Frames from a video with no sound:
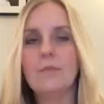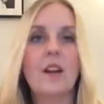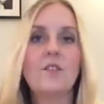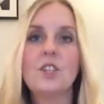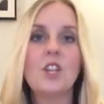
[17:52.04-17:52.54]

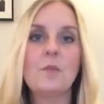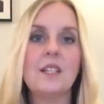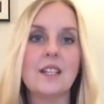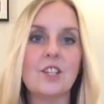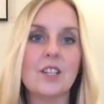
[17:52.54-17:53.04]
I've done too many
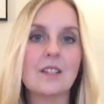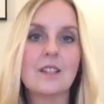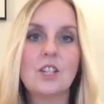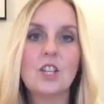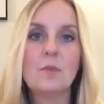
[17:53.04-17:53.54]
stitches.
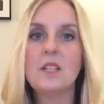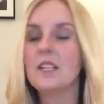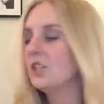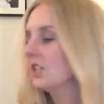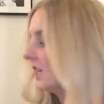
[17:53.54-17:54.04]
Too many
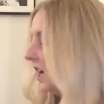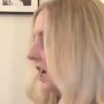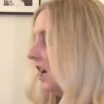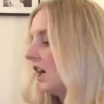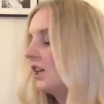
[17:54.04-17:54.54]
stitches.
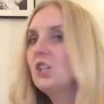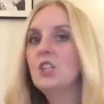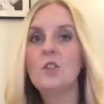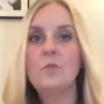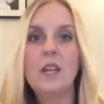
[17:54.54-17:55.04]
I
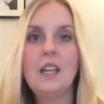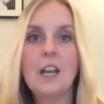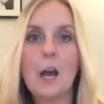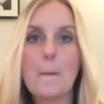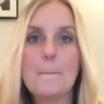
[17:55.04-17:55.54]
should be
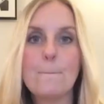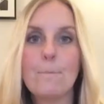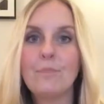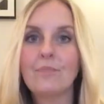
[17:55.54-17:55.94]
um,